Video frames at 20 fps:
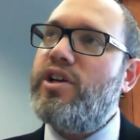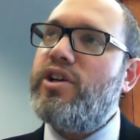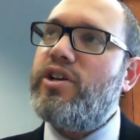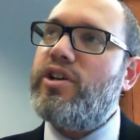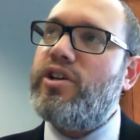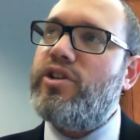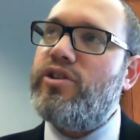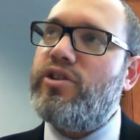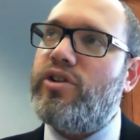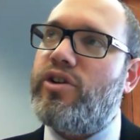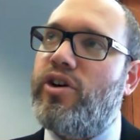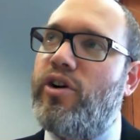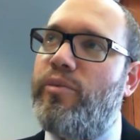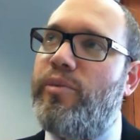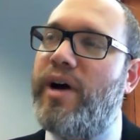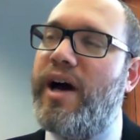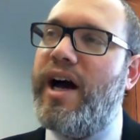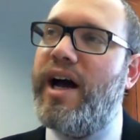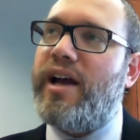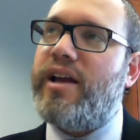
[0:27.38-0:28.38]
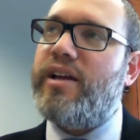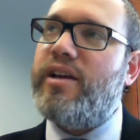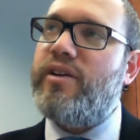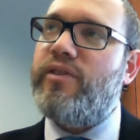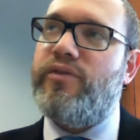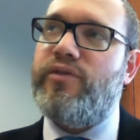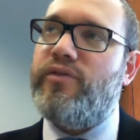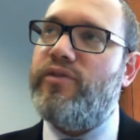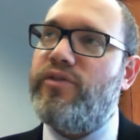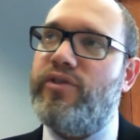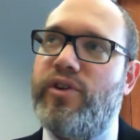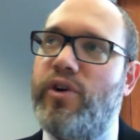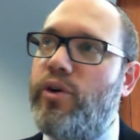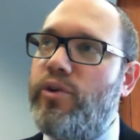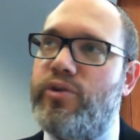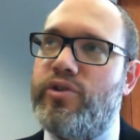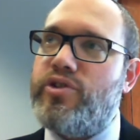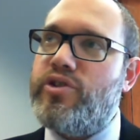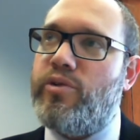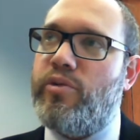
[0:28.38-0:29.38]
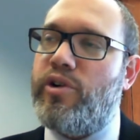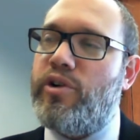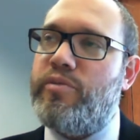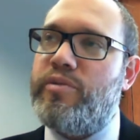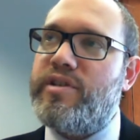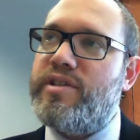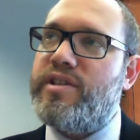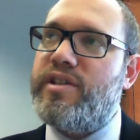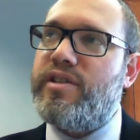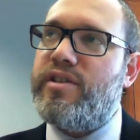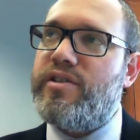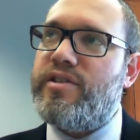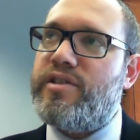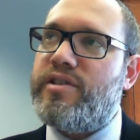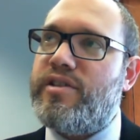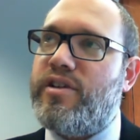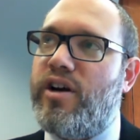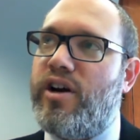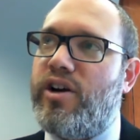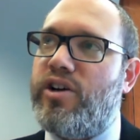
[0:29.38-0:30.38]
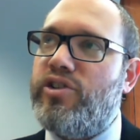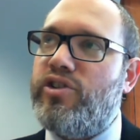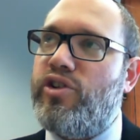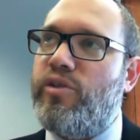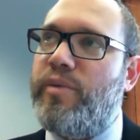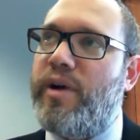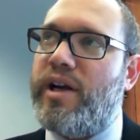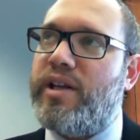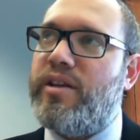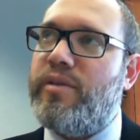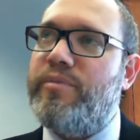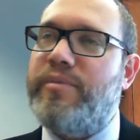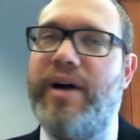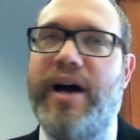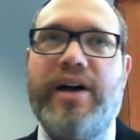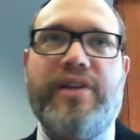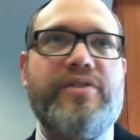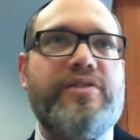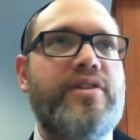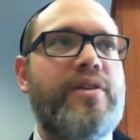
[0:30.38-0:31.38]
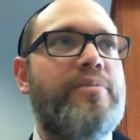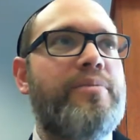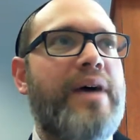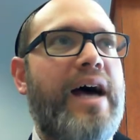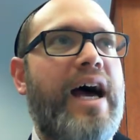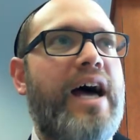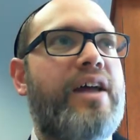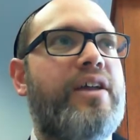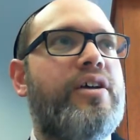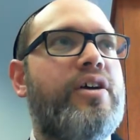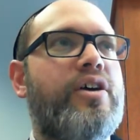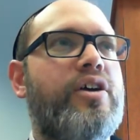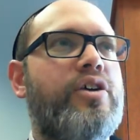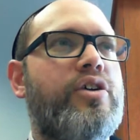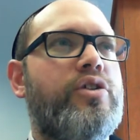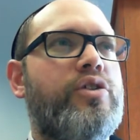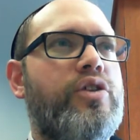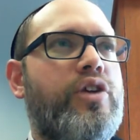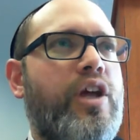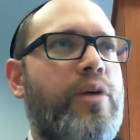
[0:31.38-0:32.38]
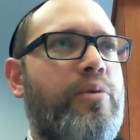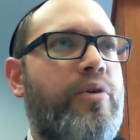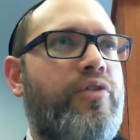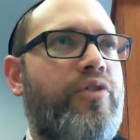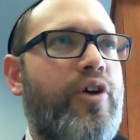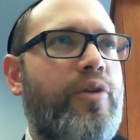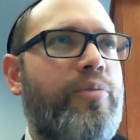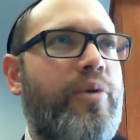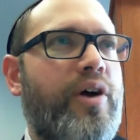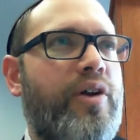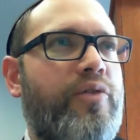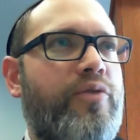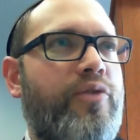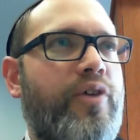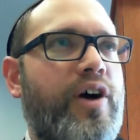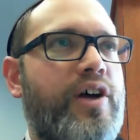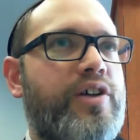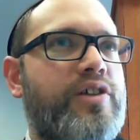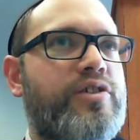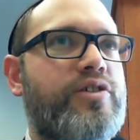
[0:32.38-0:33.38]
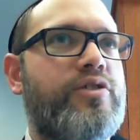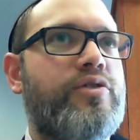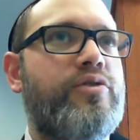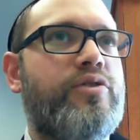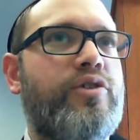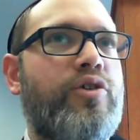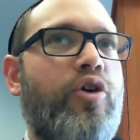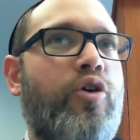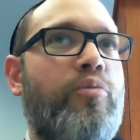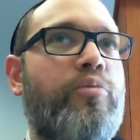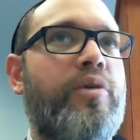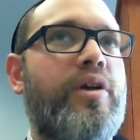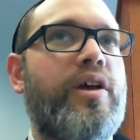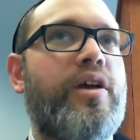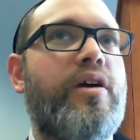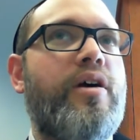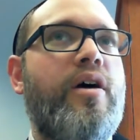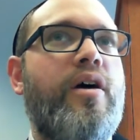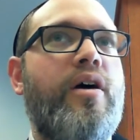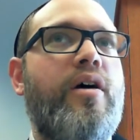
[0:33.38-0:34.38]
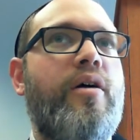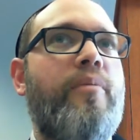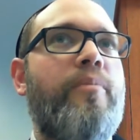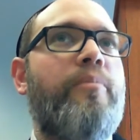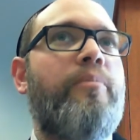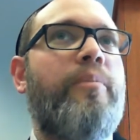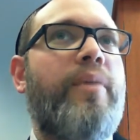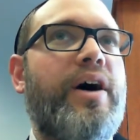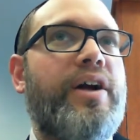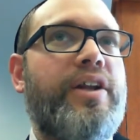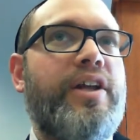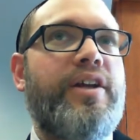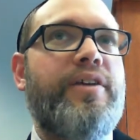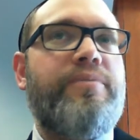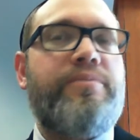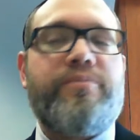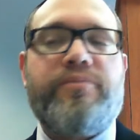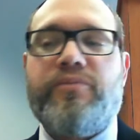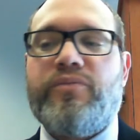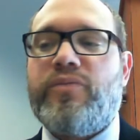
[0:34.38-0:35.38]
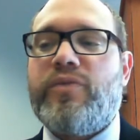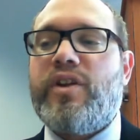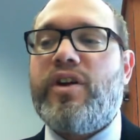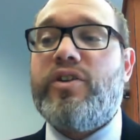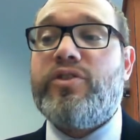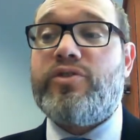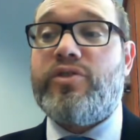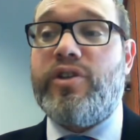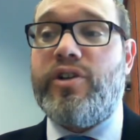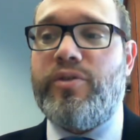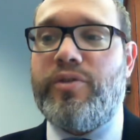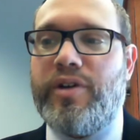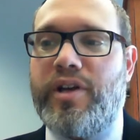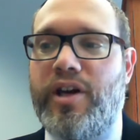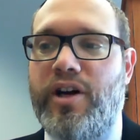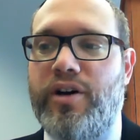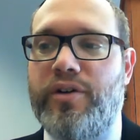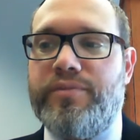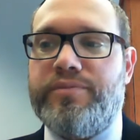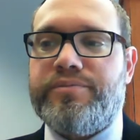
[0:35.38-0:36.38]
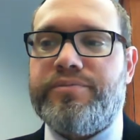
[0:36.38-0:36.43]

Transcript: Can you go back? The owner is nowhere to be seen of this car. Can you go back to Matt and say, Matt, you gave me very bad advice. You owe me money. So here we go.